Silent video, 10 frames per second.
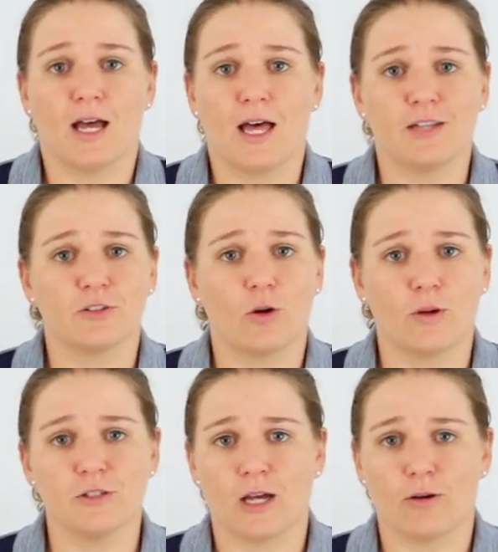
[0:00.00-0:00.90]
As
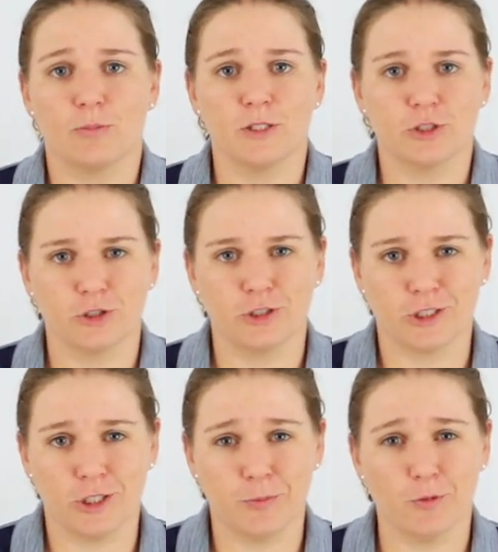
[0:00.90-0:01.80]
always, I will be sure to
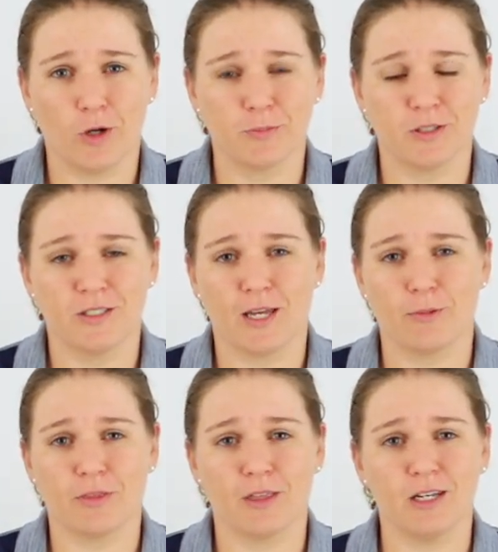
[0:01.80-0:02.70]
keep you up to date
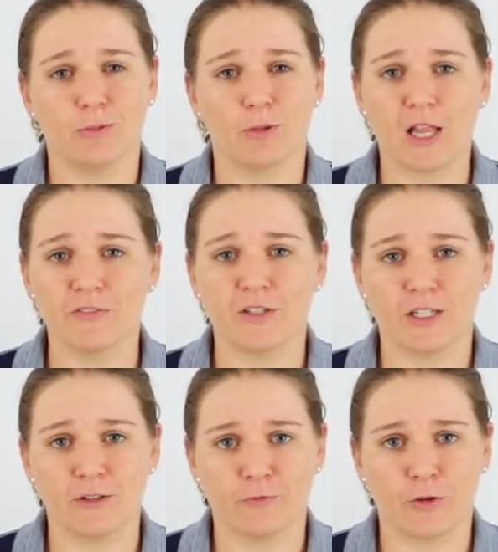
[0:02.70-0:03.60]
with any relevant
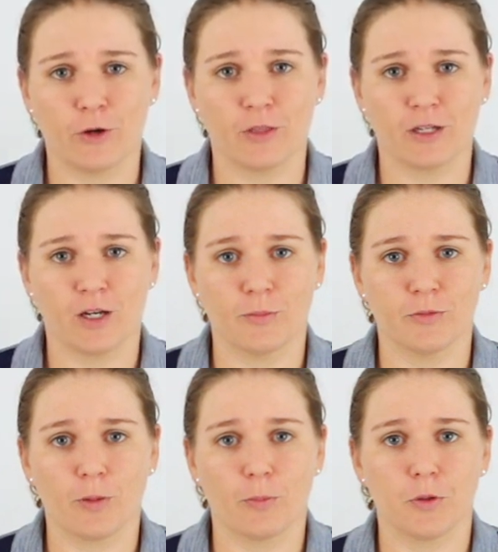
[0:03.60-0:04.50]
info that comes
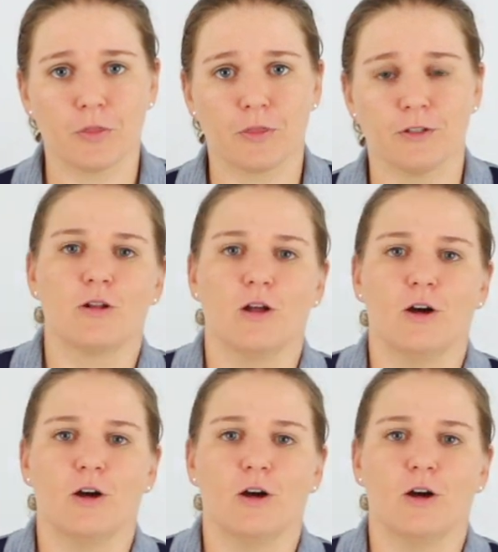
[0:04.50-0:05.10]
up with this.